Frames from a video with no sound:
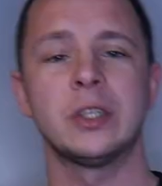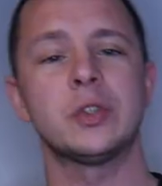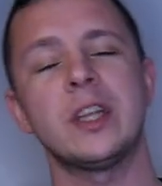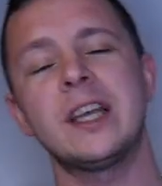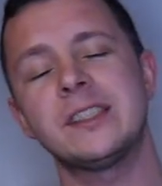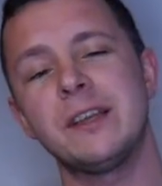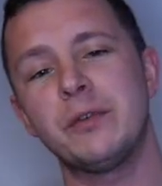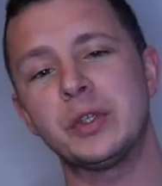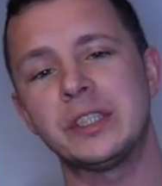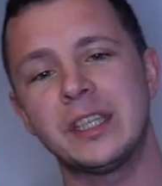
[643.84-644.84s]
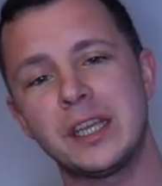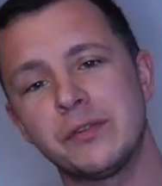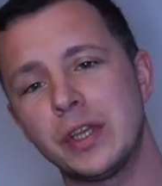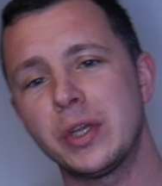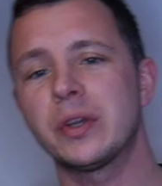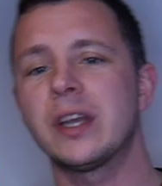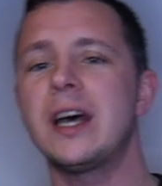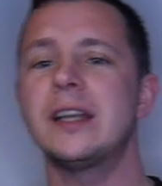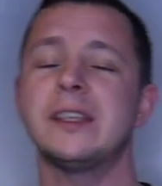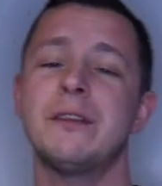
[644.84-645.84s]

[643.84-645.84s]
So that's it for today's video, guys.